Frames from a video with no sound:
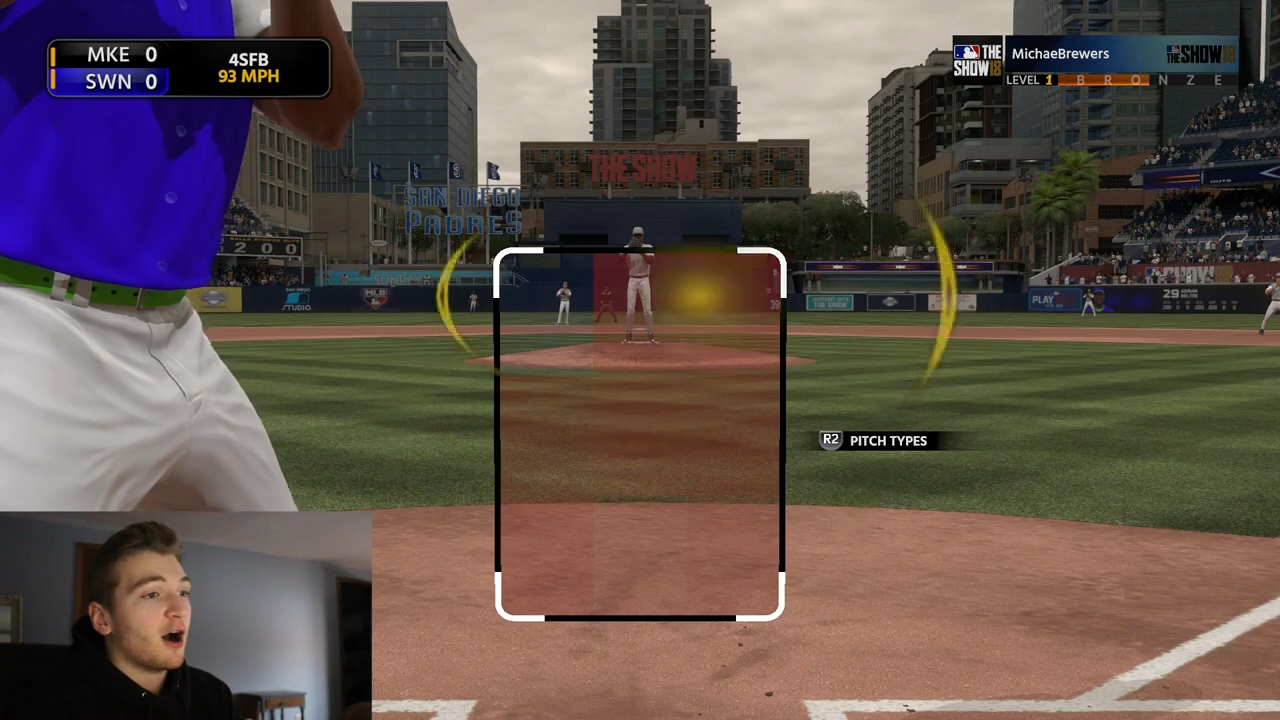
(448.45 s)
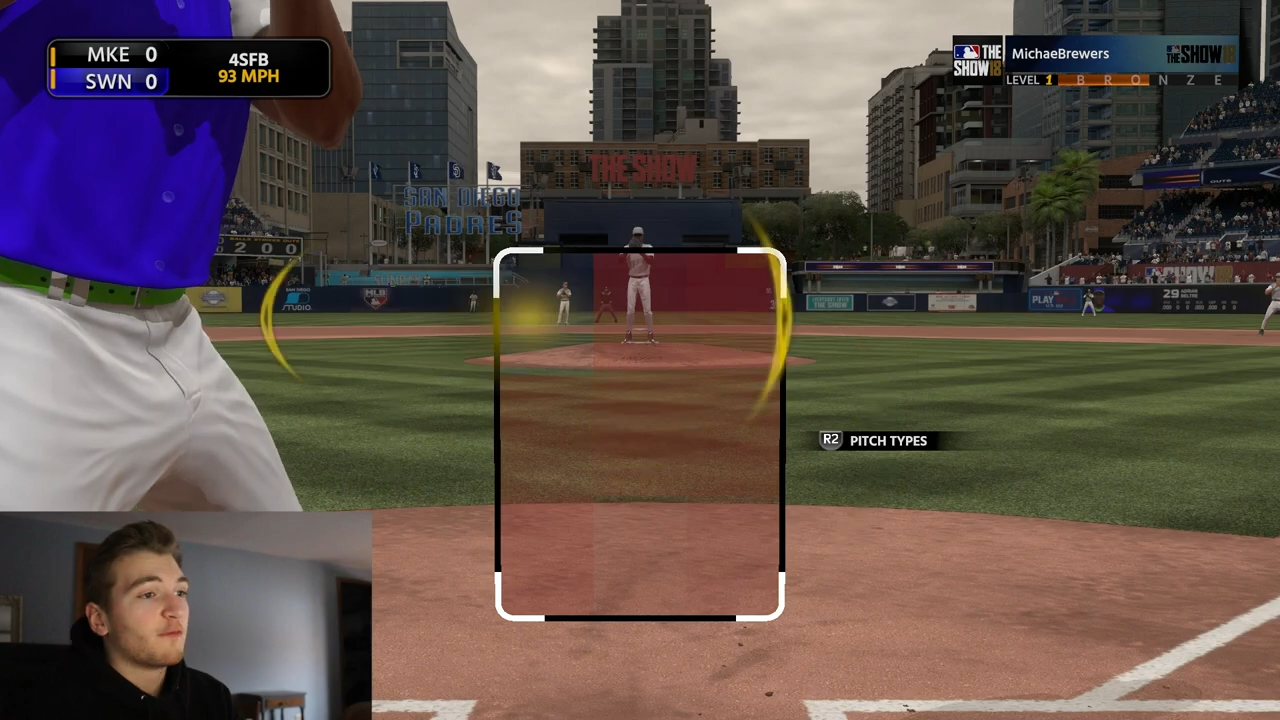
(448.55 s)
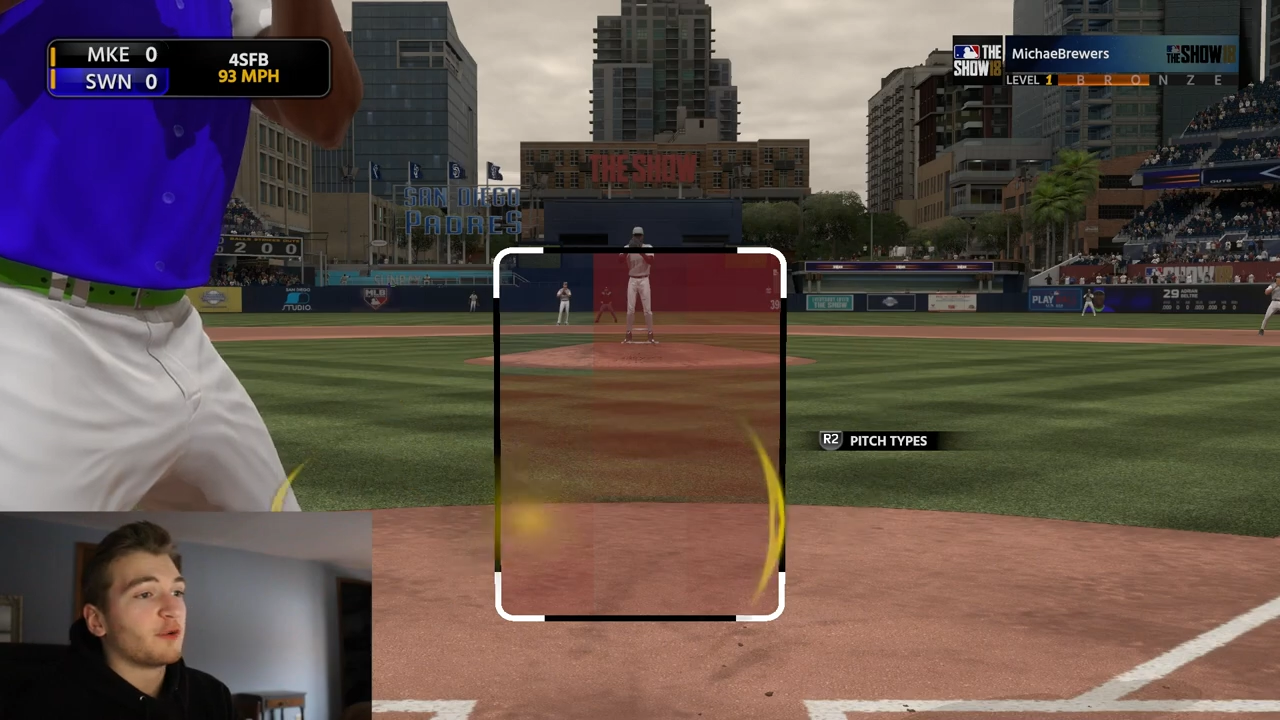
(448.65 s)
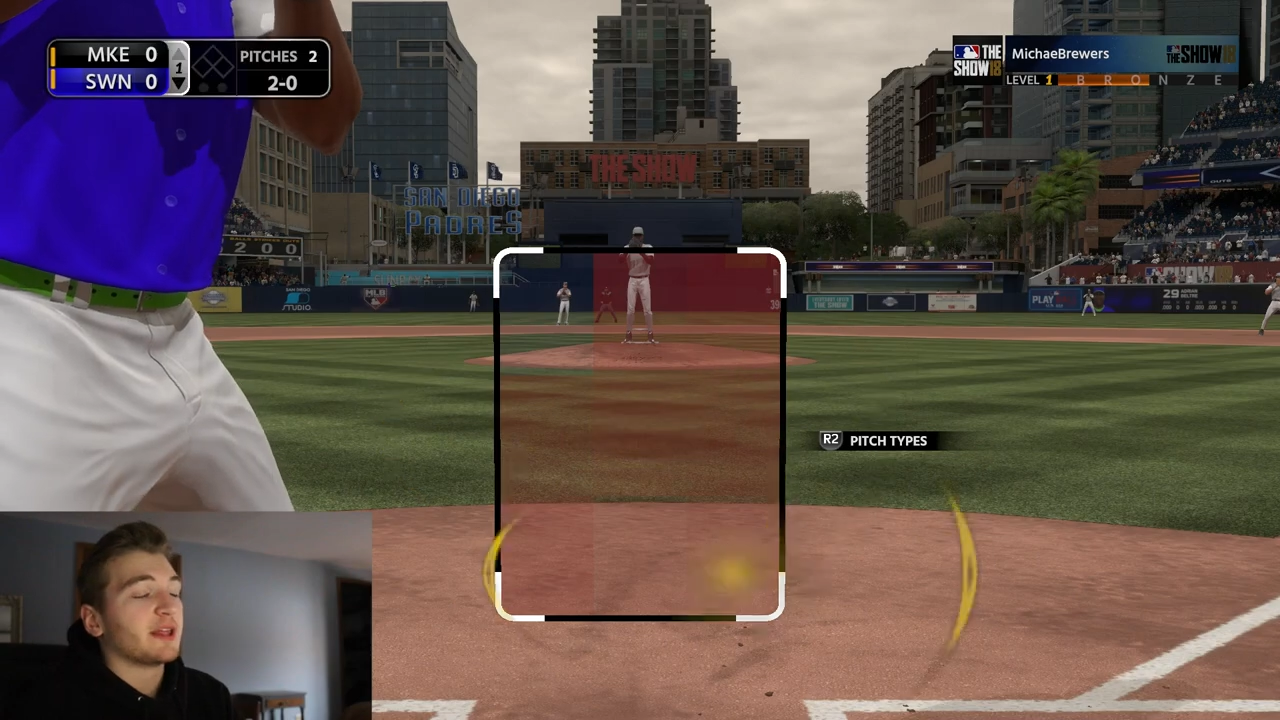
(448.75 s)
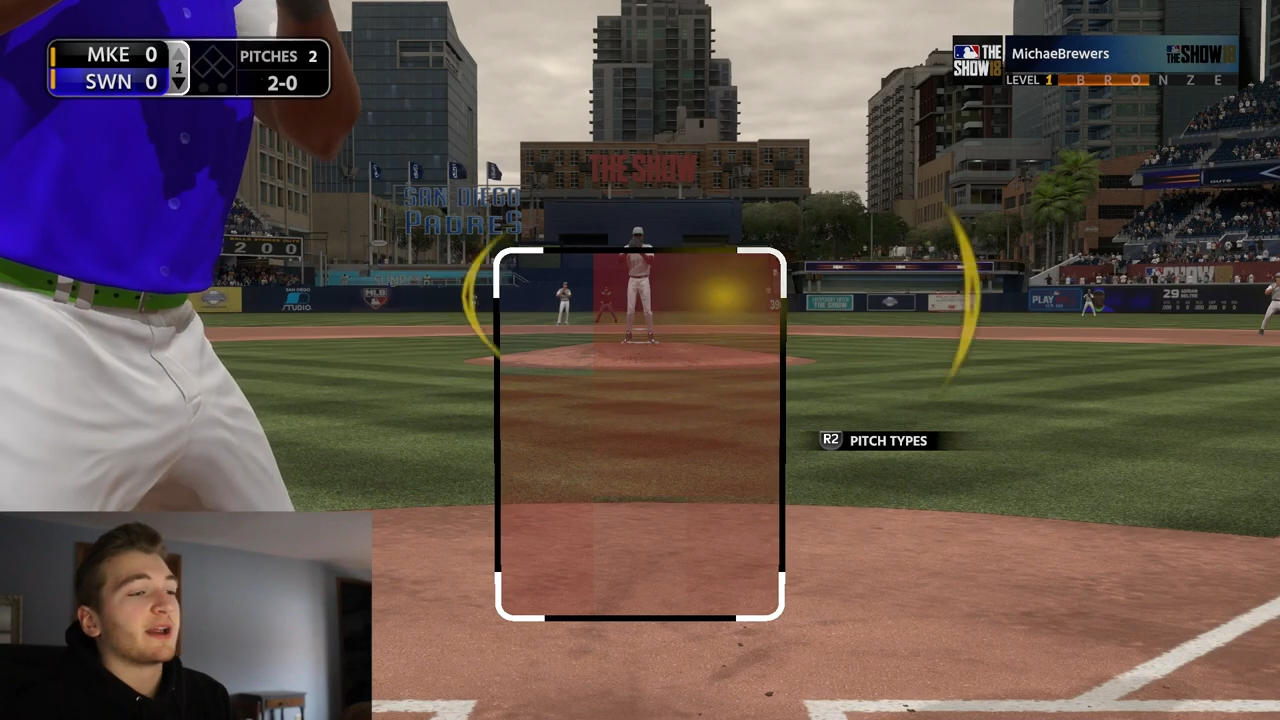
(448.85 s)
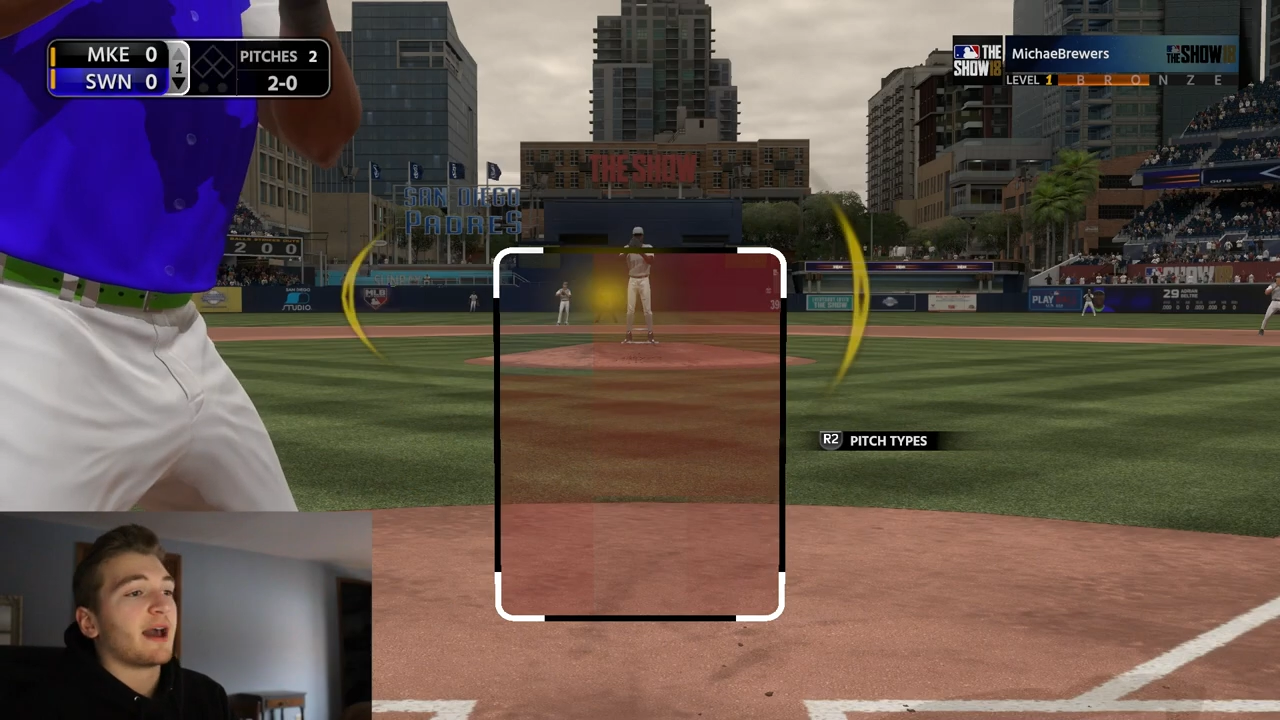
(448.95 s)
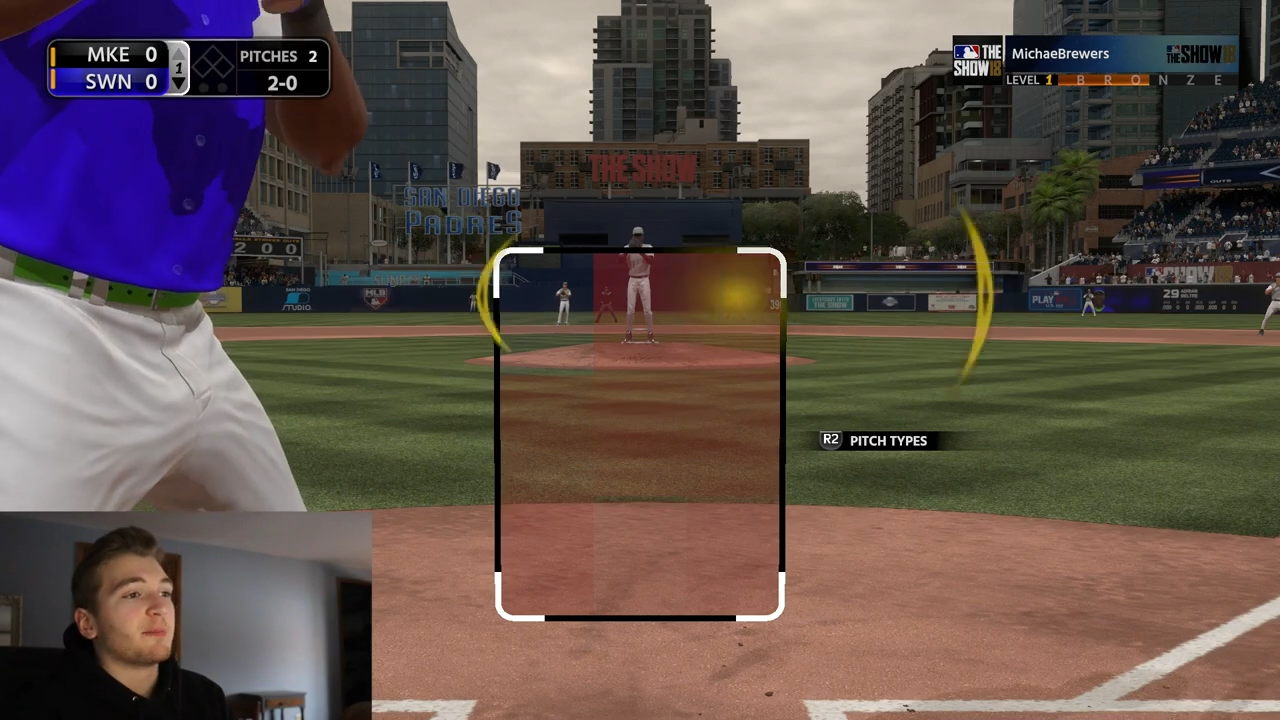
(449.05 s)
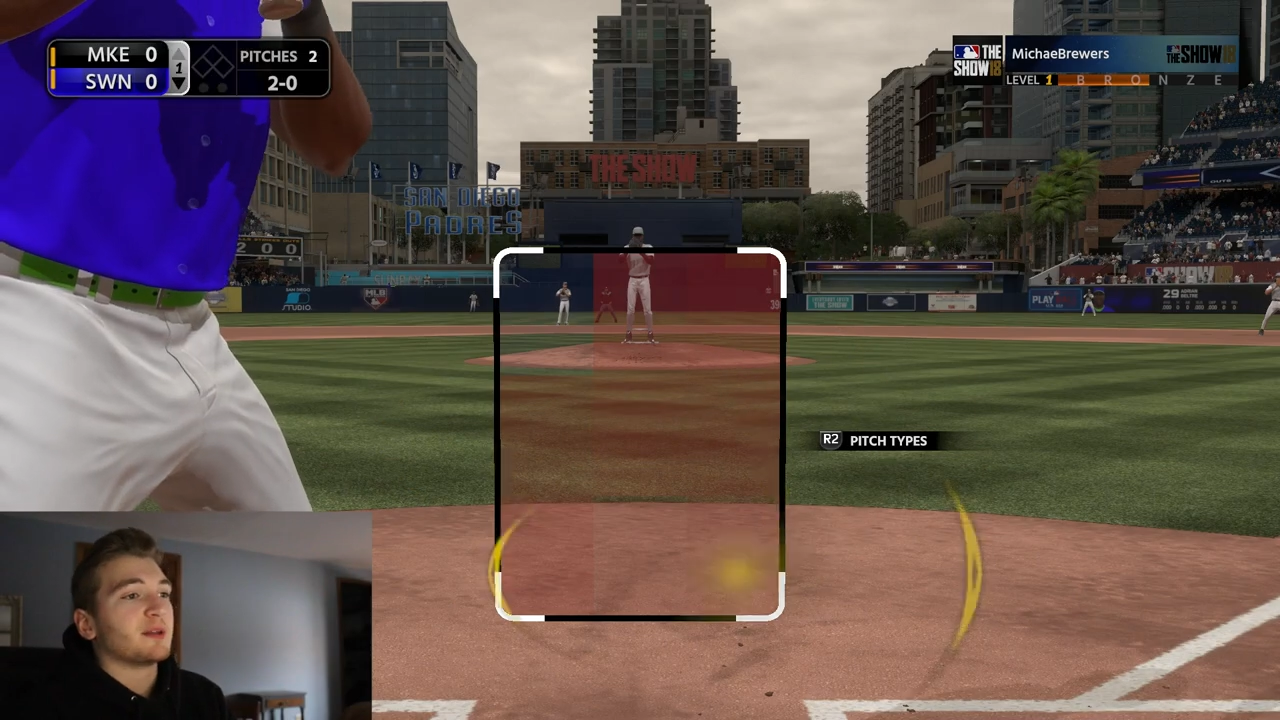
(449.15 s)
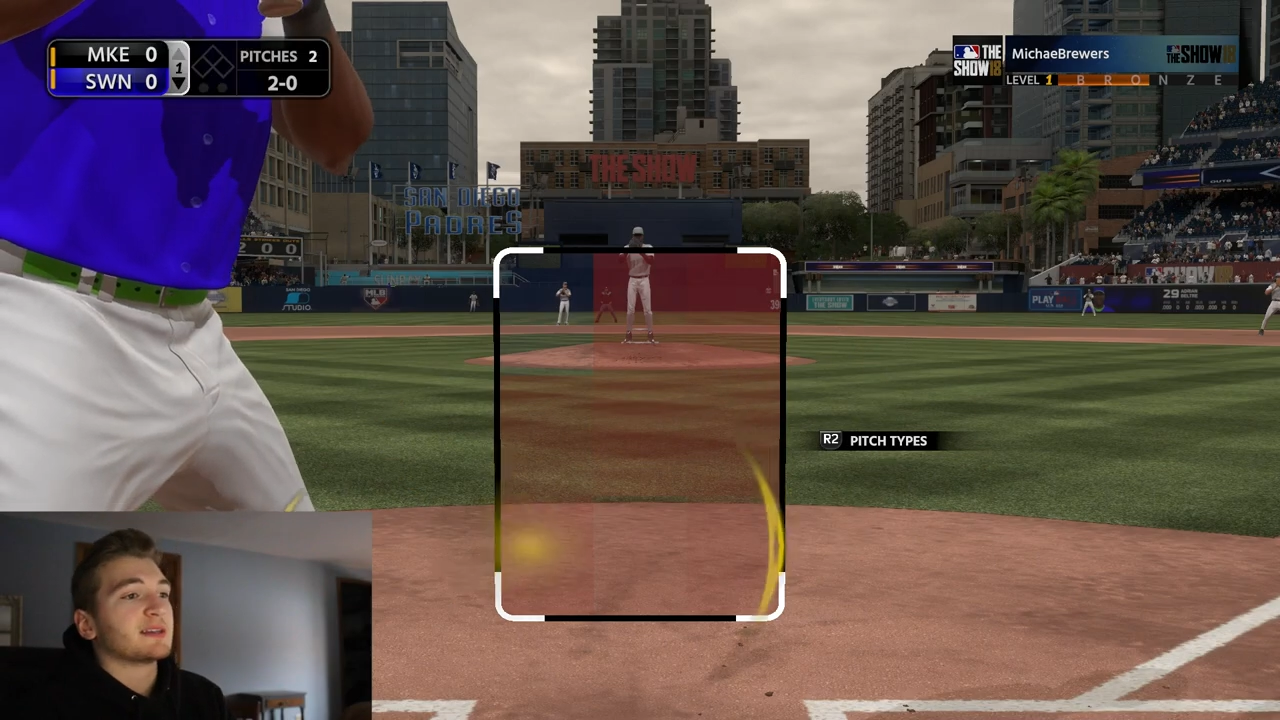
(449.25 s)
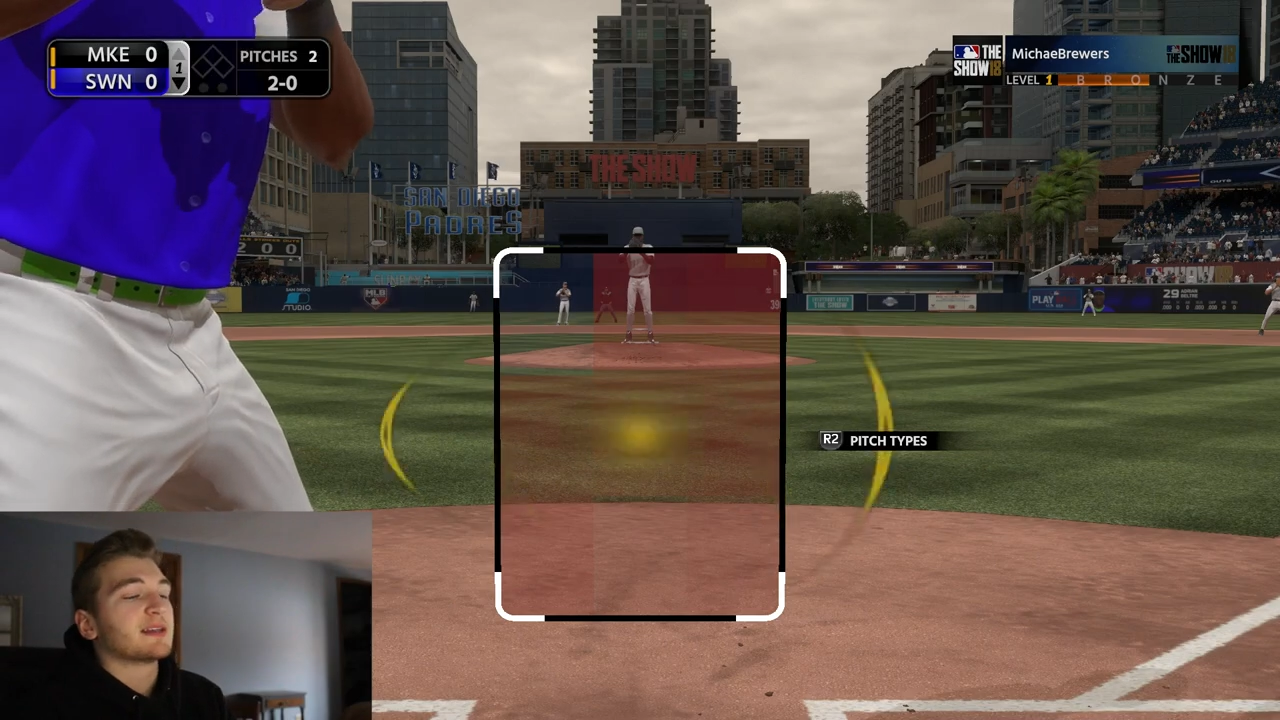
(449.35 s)
Hopefully that
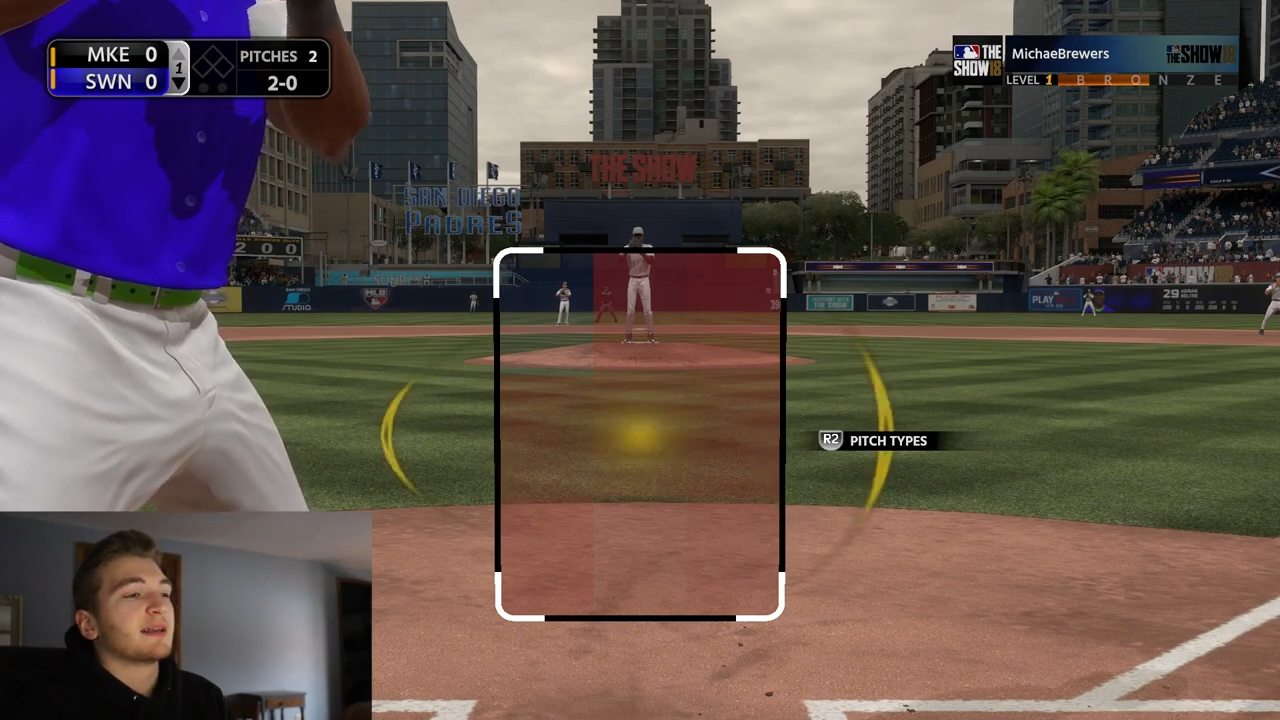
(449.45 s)
happens.